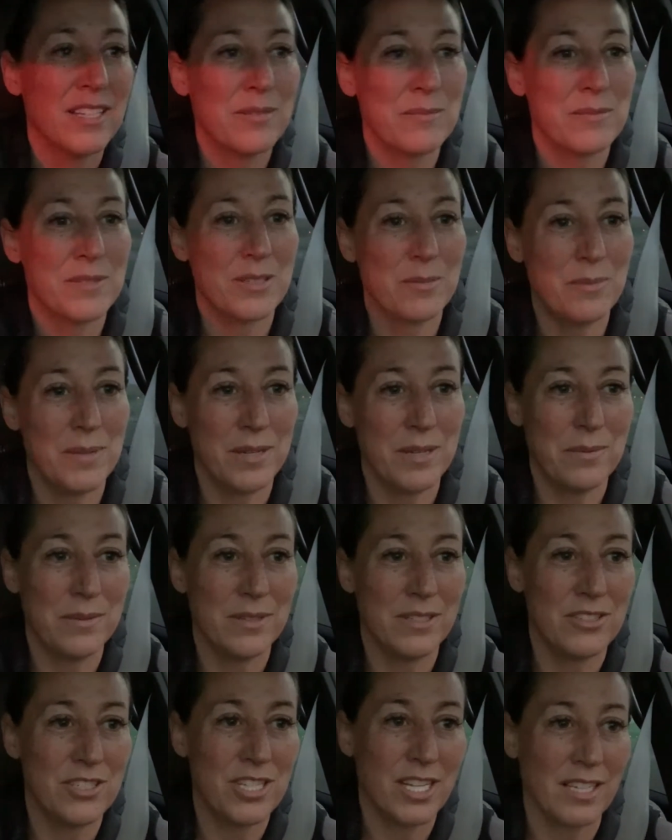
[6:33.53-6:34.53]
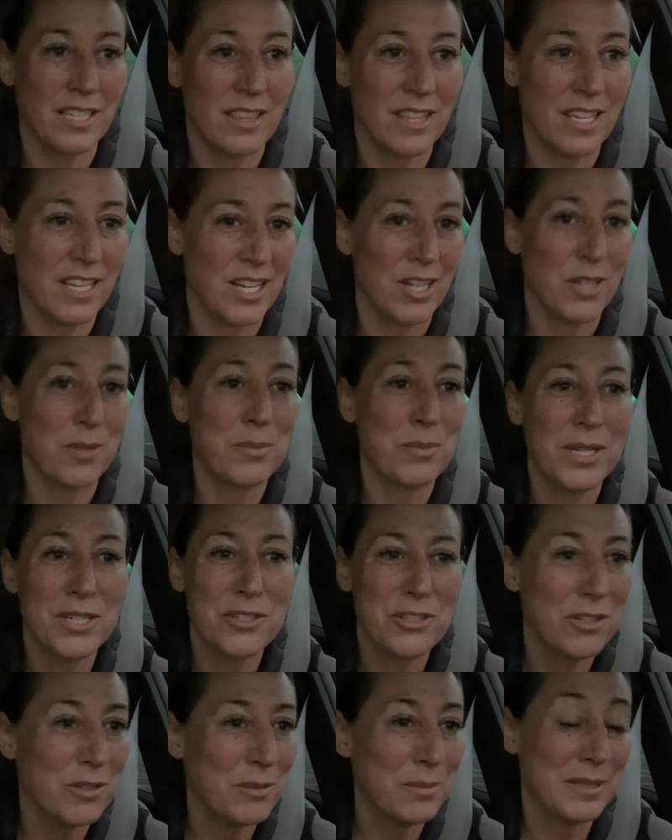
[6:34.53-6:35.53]
to be able to check the air
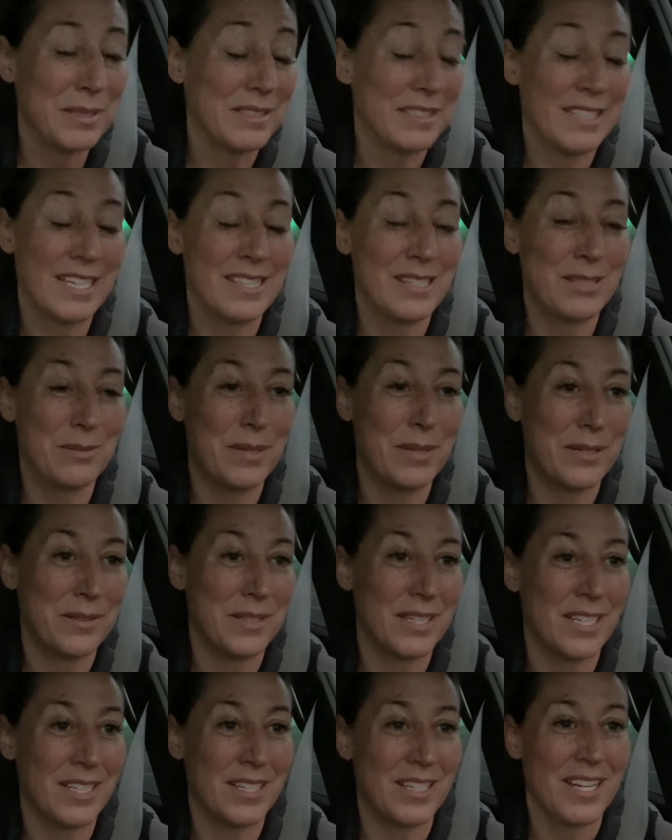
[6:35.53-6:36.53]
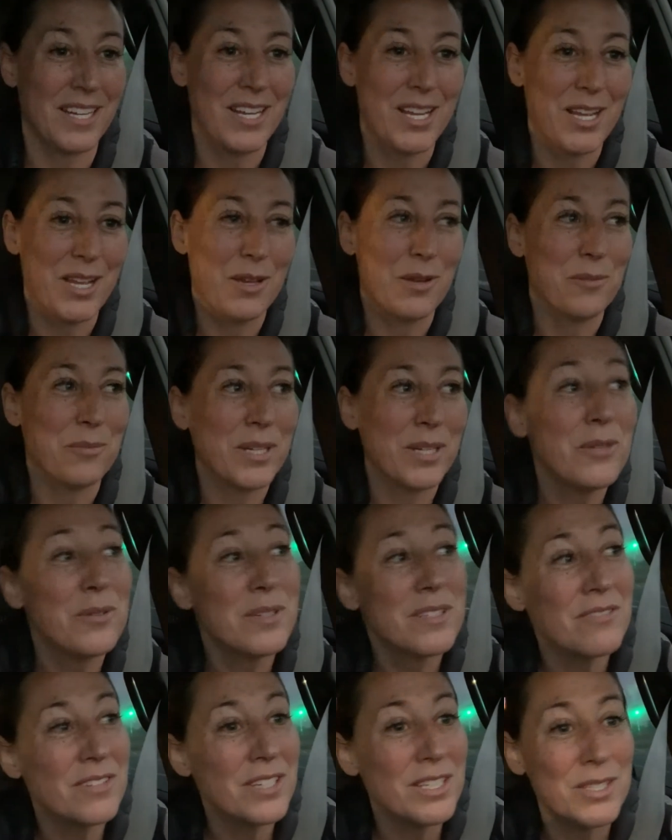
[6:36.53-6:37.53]
pressure, but that's about it. But it
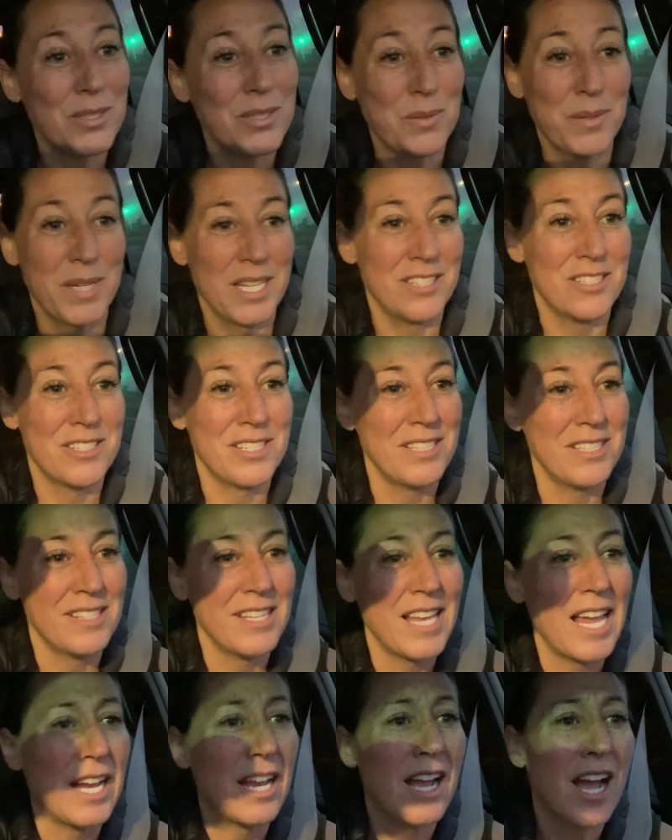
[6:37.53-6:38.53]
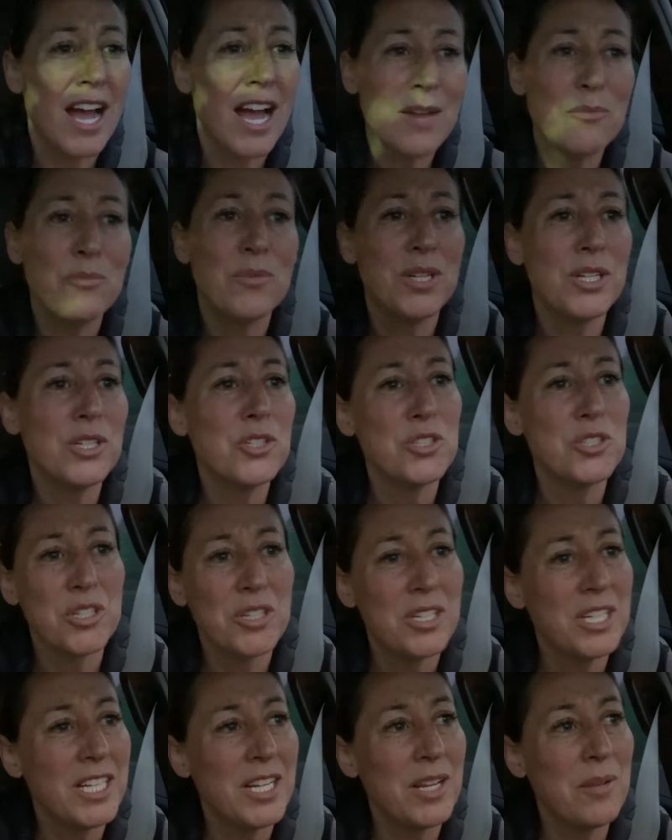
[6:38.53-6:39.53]
was very sweet. She's like, I'm
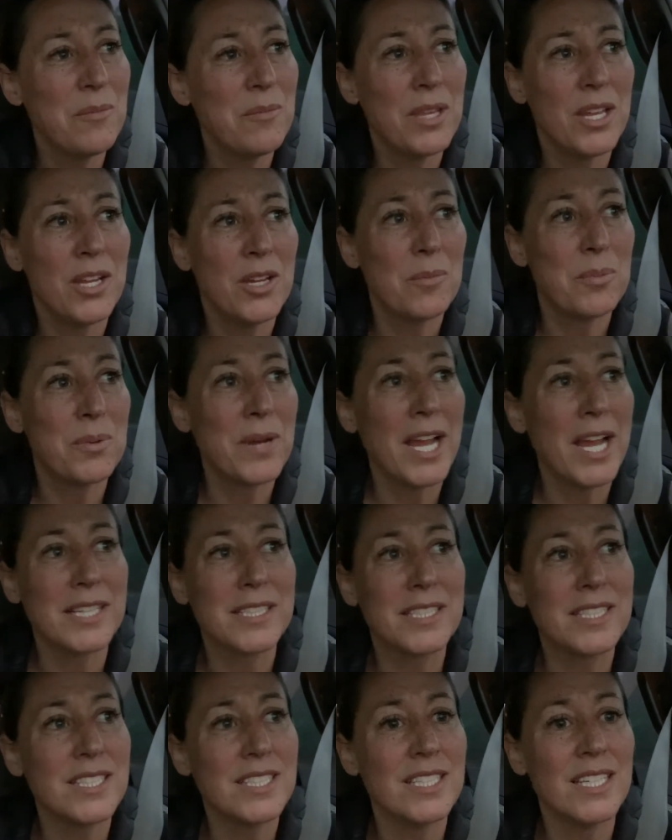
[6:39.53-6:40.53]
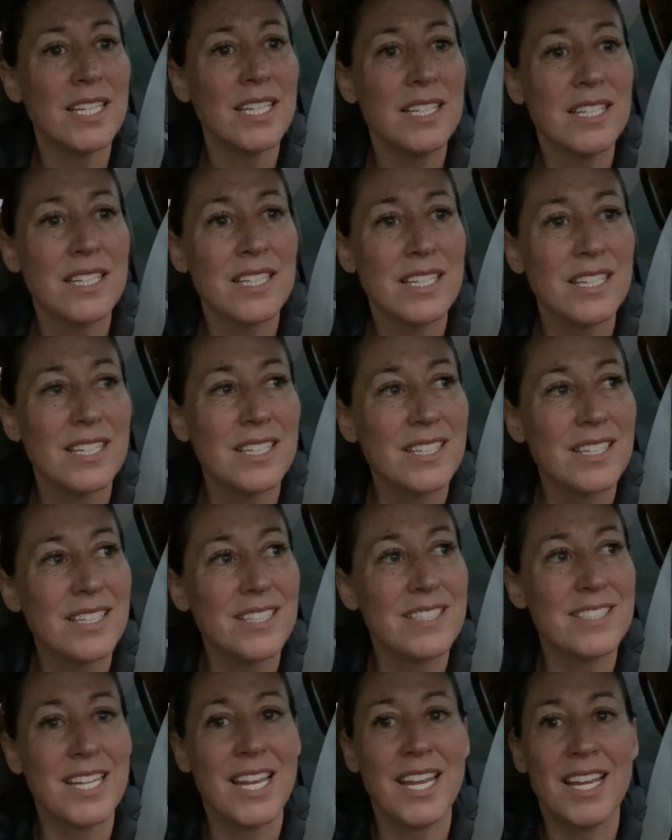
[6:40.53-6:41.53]
reassuring him that you're practicing
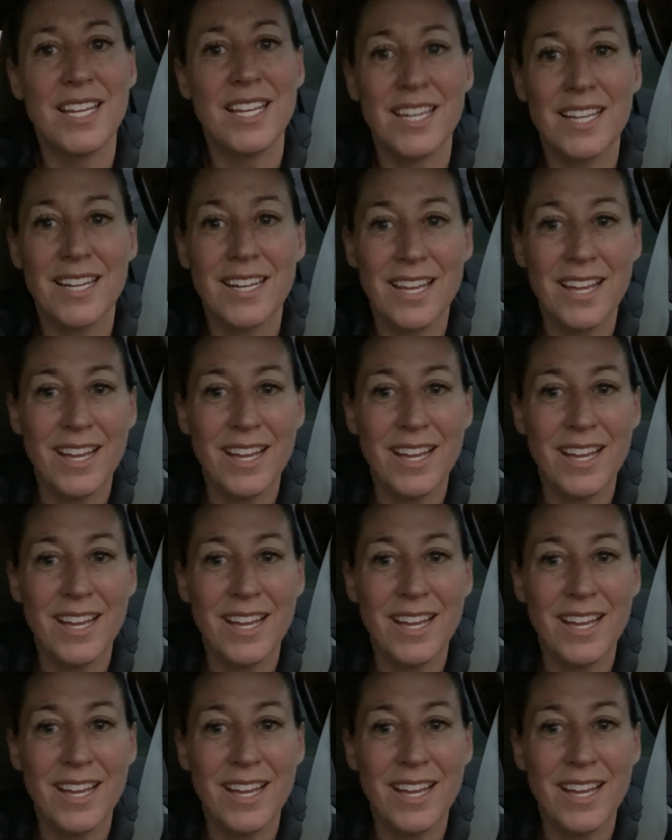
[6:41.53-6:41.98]
taking